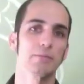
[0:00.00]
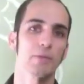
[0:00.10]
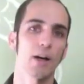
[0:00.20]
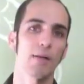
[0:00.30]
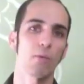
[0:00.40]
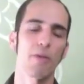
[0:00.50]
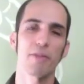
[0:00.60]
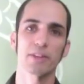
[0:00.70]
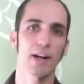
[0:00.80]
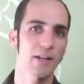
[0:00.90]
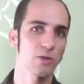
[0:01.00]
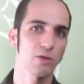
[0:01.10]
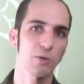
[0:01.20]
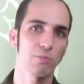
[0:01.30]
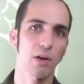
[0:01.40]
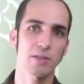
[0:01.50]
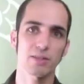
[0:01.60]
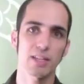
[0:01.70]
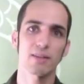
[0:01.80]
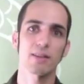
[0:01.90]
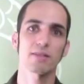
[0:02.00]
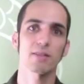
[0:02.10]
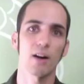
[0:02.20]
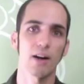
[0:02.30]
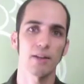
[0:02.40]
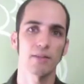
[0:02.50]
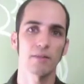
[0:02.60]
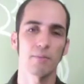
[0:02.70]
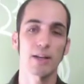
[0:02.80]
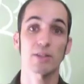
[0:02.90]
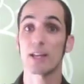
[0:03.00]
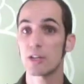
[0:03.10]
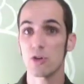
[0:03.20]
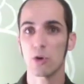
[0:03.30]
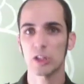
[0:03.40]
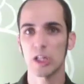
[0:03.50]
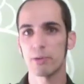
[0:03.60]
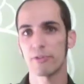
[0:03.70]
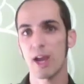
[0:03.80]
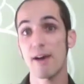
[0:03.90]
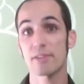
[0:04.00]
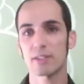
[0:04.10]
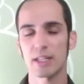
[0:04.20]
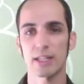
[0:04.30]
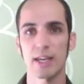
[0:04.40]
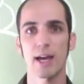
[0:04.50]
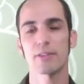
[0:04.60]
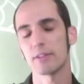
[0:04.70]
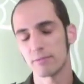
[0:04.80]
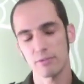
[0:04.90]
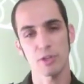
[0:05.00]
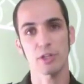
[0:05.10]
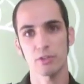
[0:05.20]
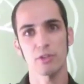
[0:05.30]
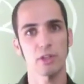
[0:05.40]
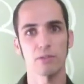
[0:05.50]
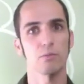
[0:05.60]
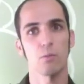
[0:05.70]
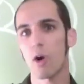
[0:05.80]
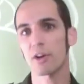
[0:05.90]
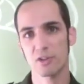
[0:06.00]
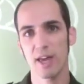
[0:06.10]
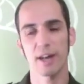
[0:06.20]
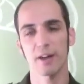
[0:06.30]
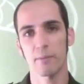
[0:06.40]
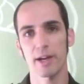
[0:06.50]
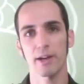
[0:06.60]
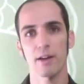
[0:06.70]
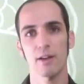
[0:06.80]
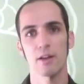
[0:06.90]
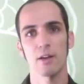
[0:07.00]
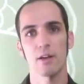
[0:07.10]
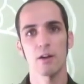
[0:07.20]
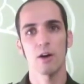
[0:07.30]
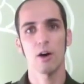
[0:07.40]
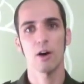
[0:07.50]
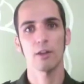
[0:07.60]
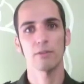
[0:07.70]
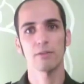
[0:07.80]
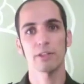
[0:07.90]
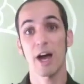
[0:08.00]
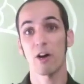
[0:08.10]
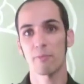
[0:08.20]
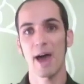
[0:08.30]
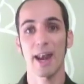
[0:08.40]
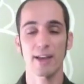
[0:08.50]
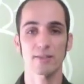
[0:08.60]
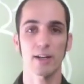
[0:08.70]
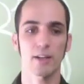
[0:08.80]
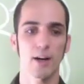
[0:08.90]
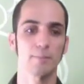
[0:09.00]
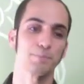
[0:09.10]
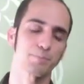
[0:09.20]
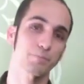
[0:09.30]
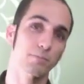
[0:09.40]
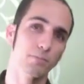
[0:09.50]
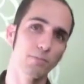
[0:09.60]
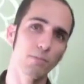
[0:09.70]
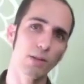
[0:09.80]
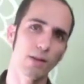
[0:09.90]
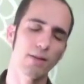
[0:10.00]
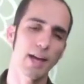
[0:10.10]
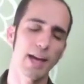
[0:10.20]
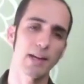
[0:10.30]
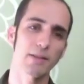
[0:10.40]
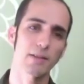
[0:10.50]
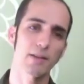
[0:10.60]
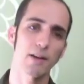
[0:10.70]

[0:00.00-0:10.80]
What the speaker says: One thing that I do, and you've probably seen this on my Today Show clip. If you haven't seen it yet, then you can watch that on my on theDaoofBadass.com, and